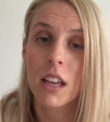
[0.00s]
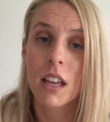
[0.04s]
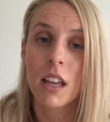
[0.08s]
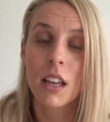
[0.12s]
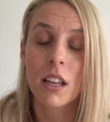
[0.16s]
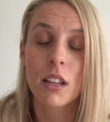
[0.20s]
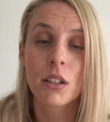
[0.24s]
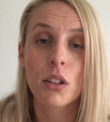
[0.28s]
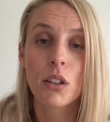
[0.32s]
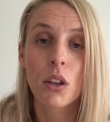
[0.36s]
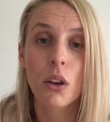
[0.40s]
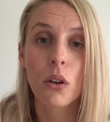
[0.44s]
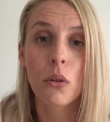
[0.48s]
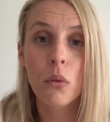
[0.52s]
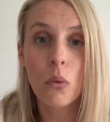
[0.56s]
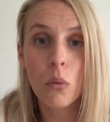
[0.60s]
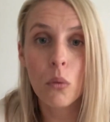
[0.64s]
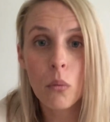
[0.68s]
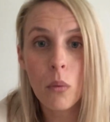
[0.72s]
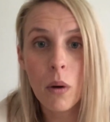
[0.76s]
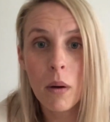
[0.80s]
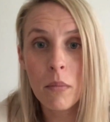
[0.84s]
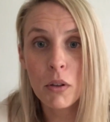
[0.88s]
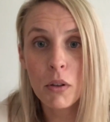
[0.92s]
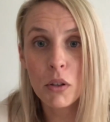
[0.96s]
So
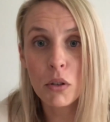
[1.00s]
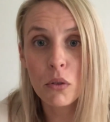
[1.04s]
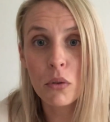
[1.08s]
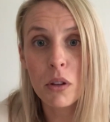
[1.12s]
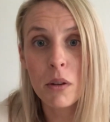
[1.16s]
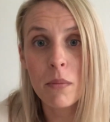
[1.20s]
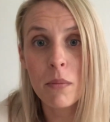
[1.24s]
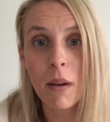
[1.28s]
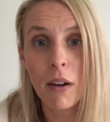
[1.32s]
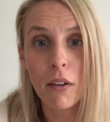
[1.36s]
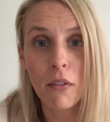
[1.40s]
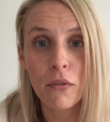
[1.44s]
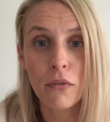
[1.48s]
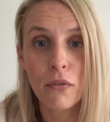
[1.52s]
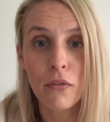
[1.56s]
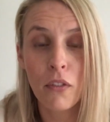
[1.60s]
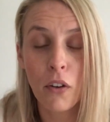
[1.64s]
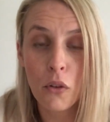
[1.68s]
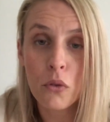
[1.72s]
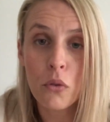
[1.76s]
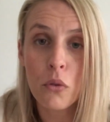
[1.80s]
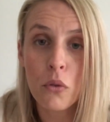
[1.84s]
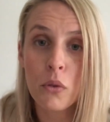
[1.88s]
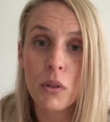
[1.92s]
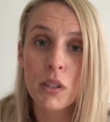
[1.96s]
when we're talking about
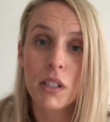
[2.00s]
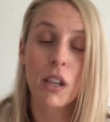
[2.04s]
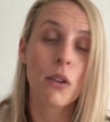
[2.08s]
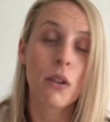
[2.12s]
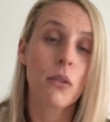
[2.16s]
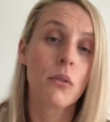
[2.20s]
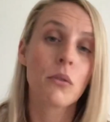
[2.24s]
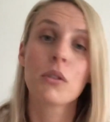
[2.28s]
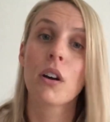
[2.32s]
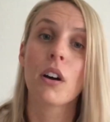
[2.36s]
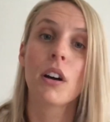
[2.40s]
vocal skills,